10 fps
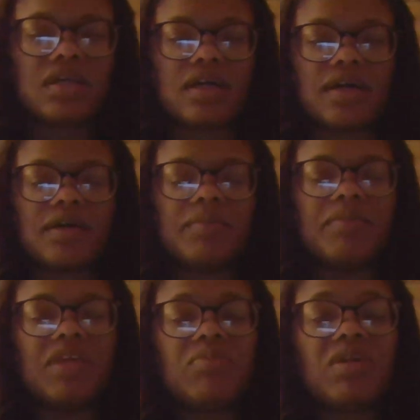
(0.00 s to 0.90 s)
uh,
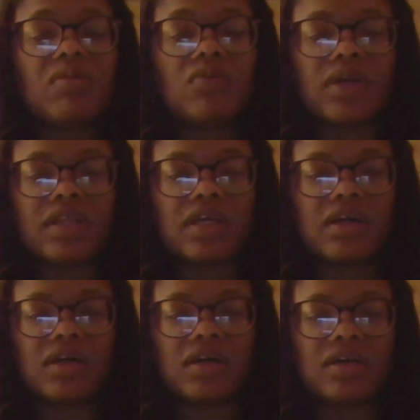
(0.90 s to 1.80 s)
meet people where they
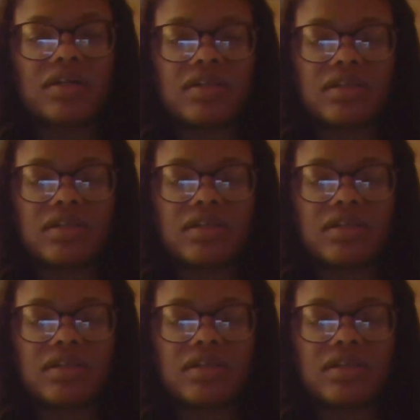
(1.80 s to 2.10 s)
are.